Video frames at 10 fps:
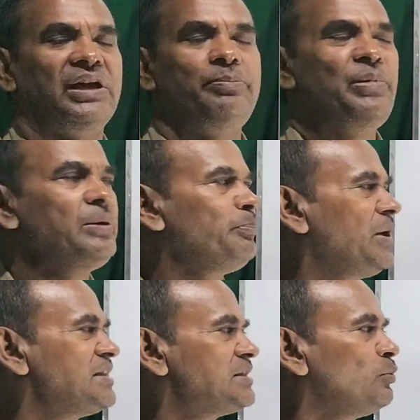keeping
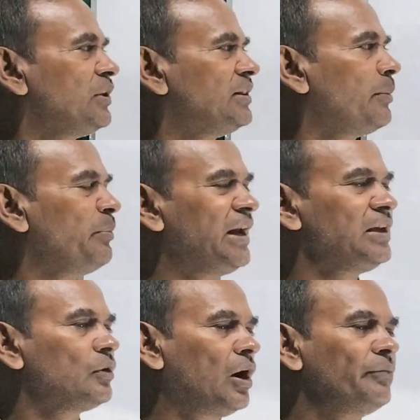pace with the
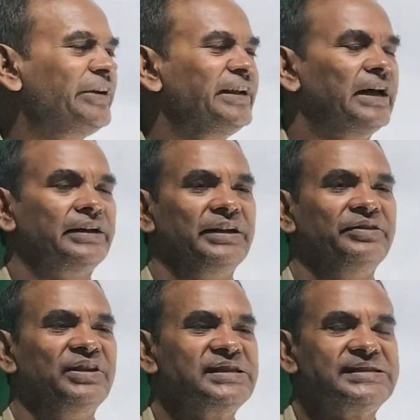meaning of here
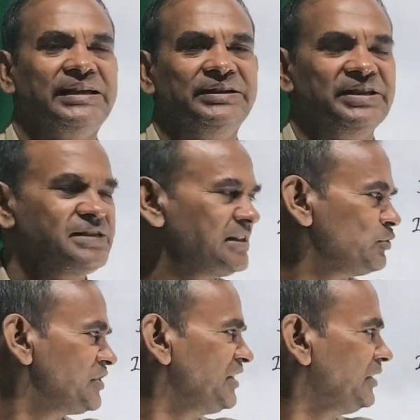in this sentence,
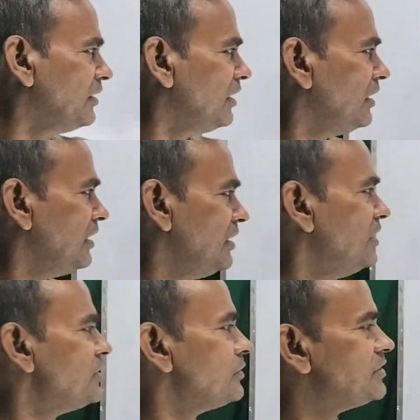you see.
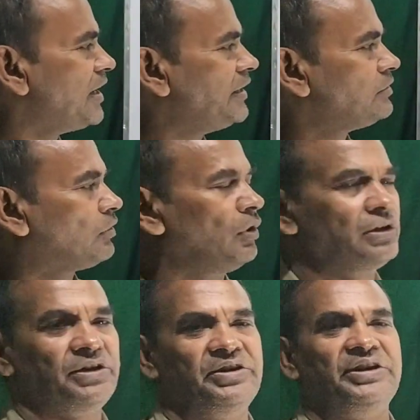So Jane
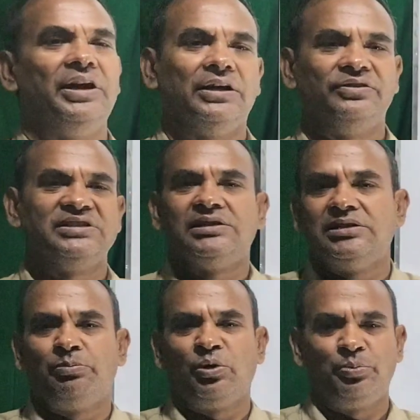called Rina. This
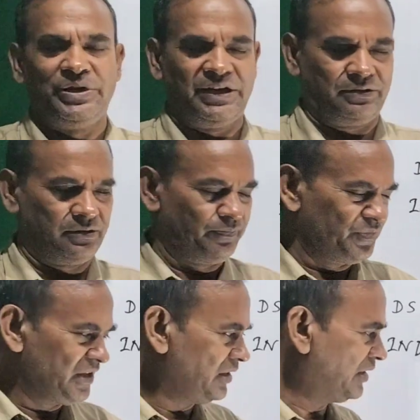is appropriate,
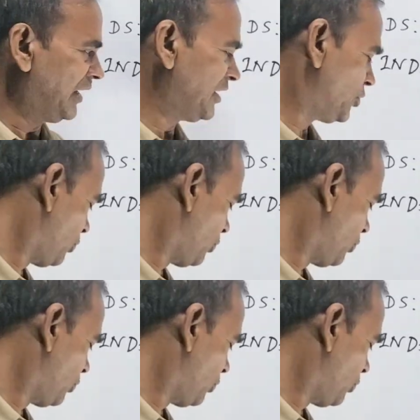dear